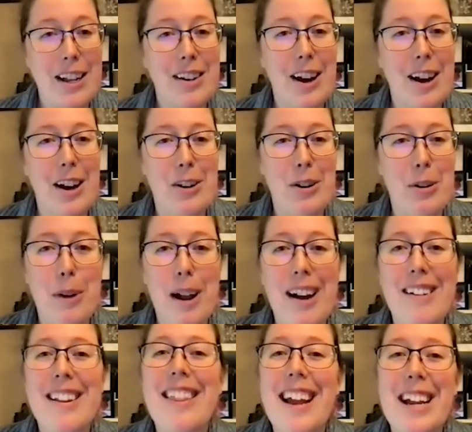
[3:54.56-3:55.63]
Dr.
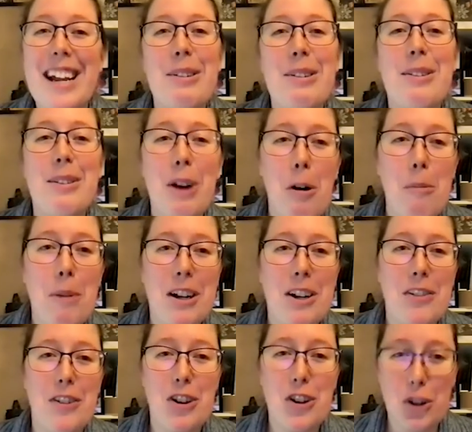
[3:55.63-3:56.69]
Brown, thank you so much
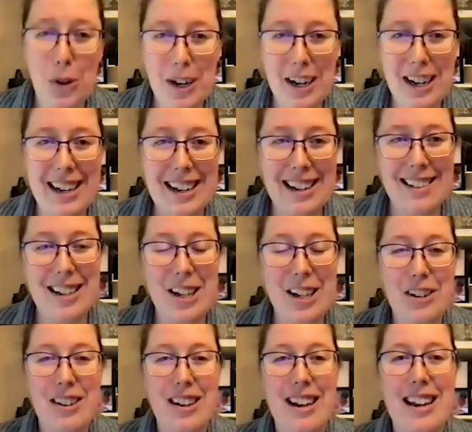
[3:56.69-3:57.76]
for joining us
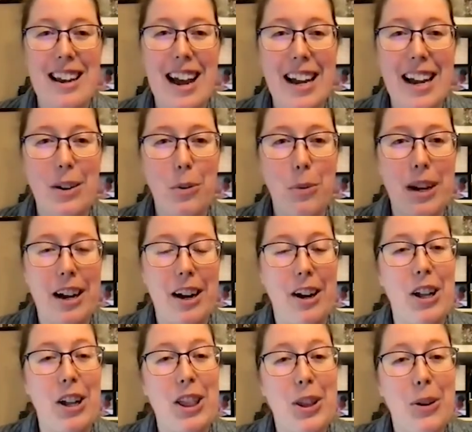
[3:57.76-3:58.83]
here tonight. We
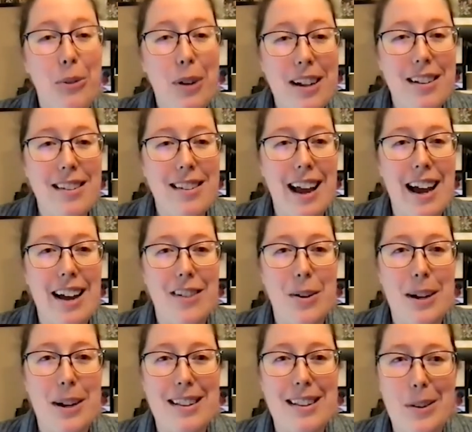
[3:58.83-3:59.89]
are thrilled to have you
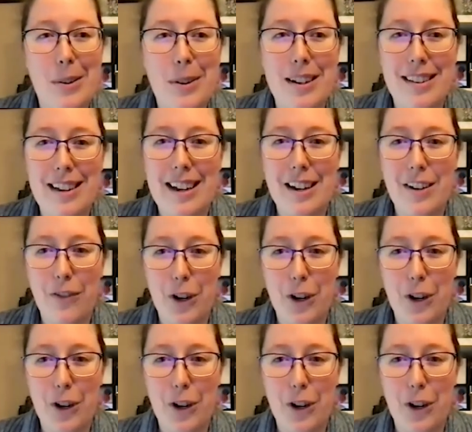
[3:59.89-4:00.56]
and so excited